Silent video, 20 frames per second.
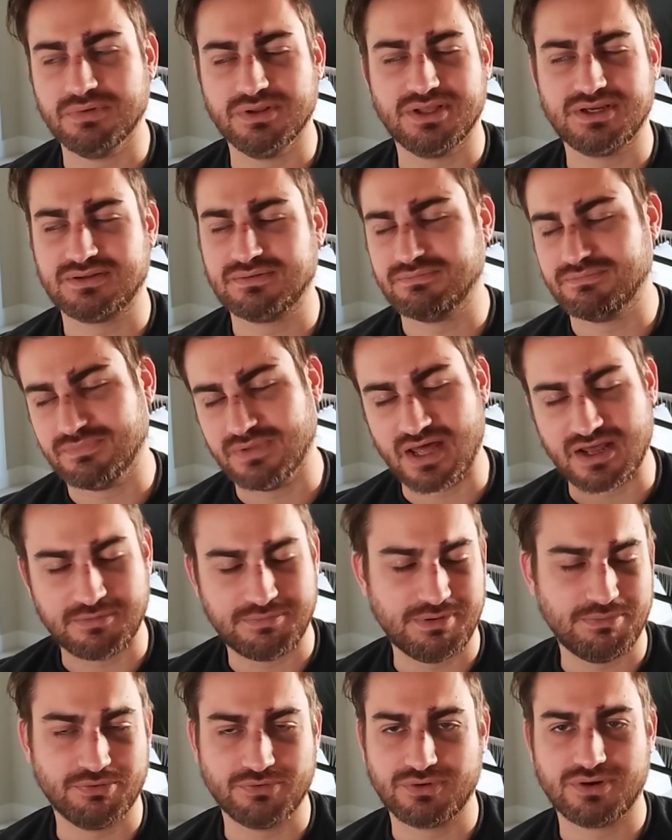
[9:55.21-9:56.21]
but like a lot of
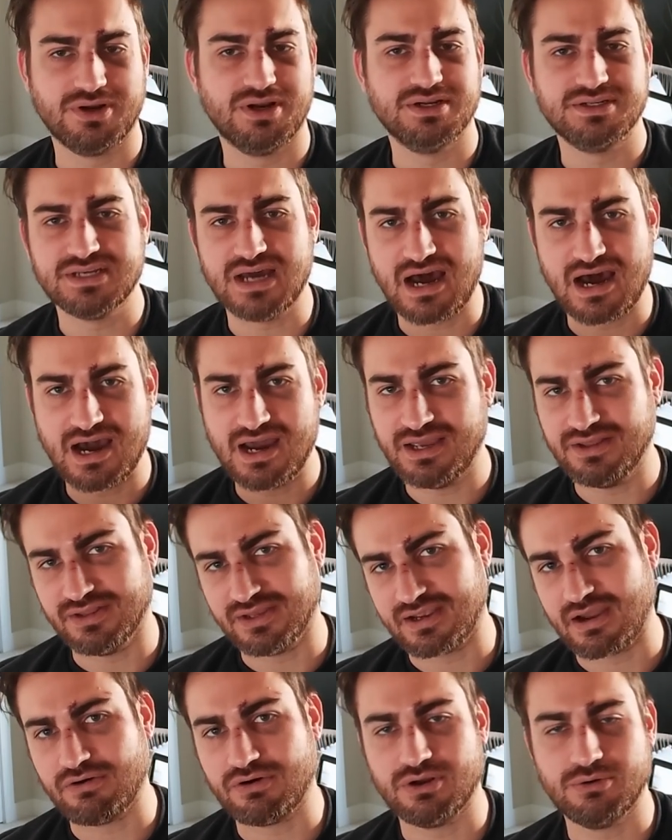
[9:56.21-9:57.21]
people are gonna die, and
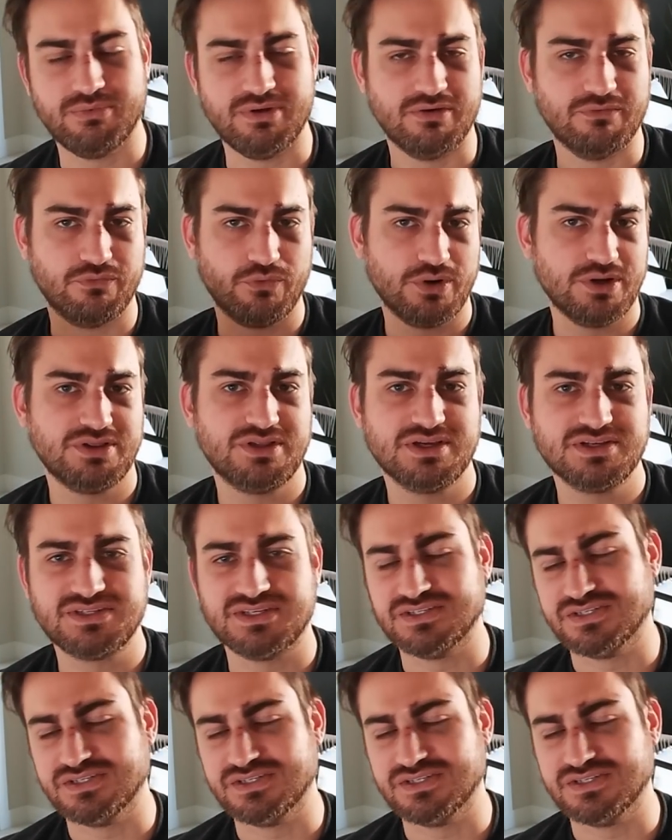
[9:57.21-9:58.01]
like how can we avoid this?